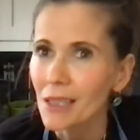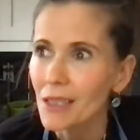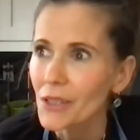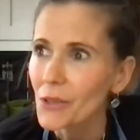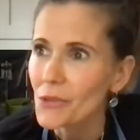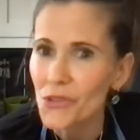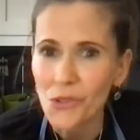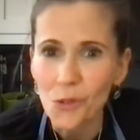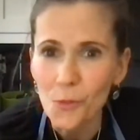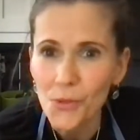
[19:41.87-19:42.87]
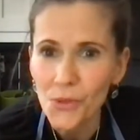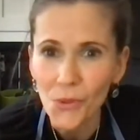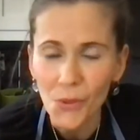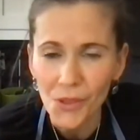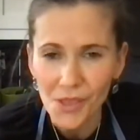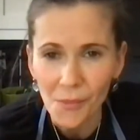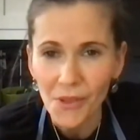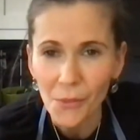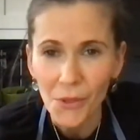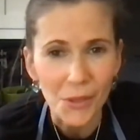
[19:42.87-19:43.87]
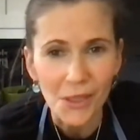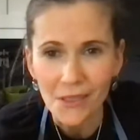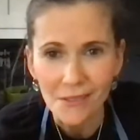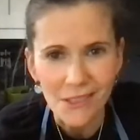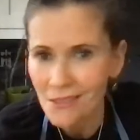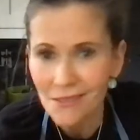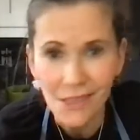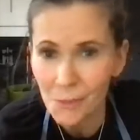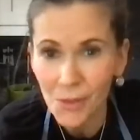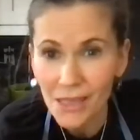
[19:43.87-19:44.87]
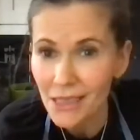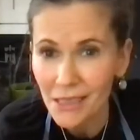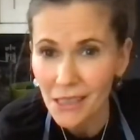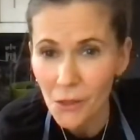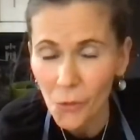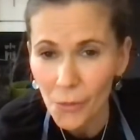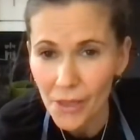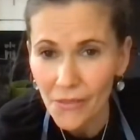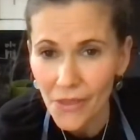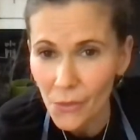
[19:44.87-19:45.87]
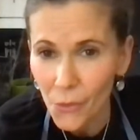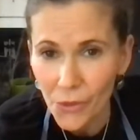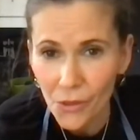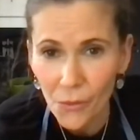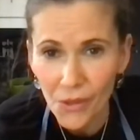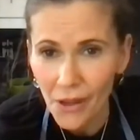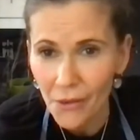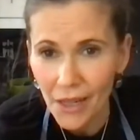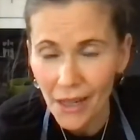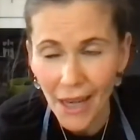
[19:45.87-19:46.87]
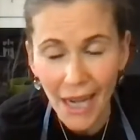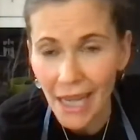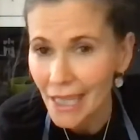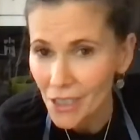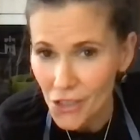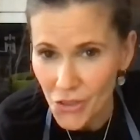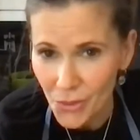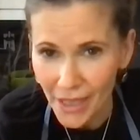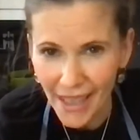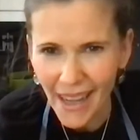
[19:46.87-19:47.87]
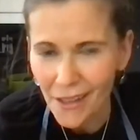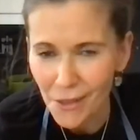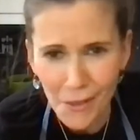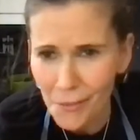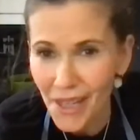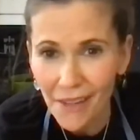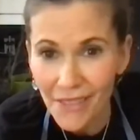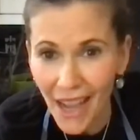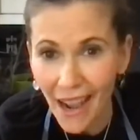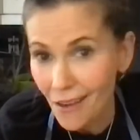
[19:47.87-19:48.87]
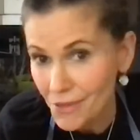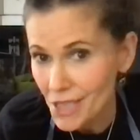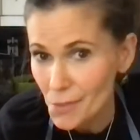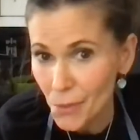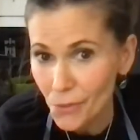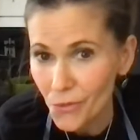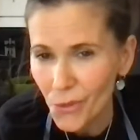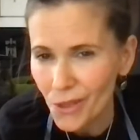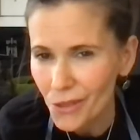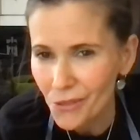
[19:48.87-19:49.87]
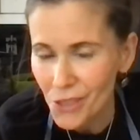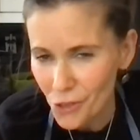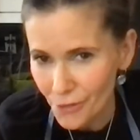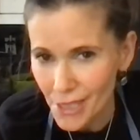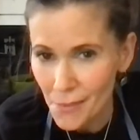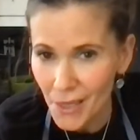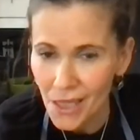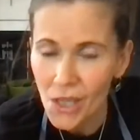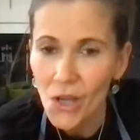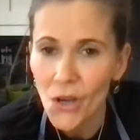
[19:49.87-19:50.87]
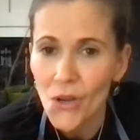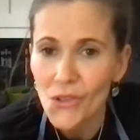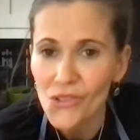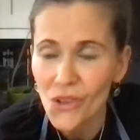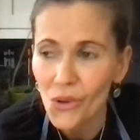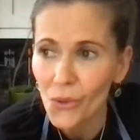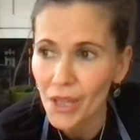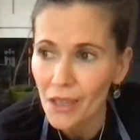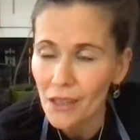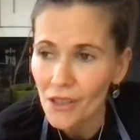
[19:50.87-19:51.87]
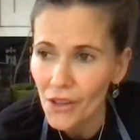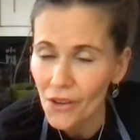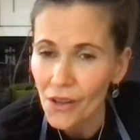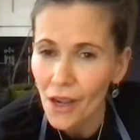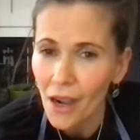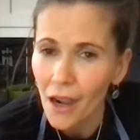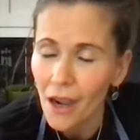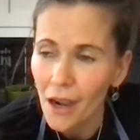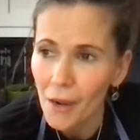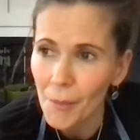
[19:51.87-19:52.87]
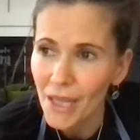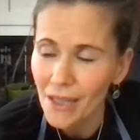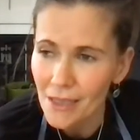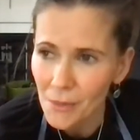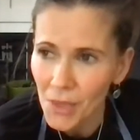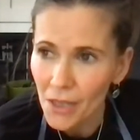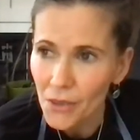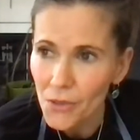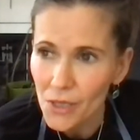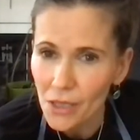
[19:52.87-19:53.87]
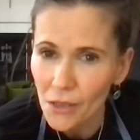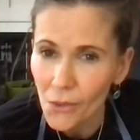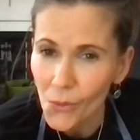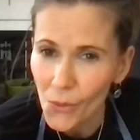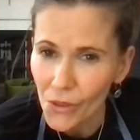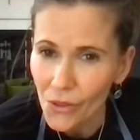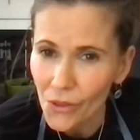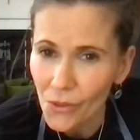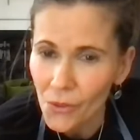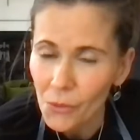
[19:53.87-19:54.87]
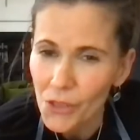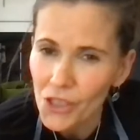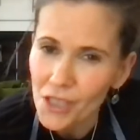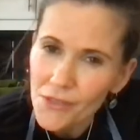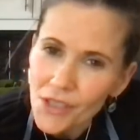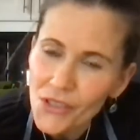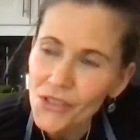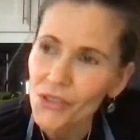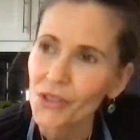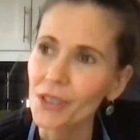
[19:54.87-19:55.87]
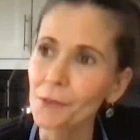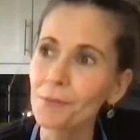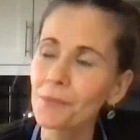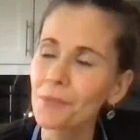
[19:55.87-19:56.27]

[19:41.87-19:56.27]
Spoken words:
you know, soups or something where you can completely omit the oil without any issue. Like it might have a ½ teaspoon of oil in the original recipe. So here, because I'm not using oil, which gives a certain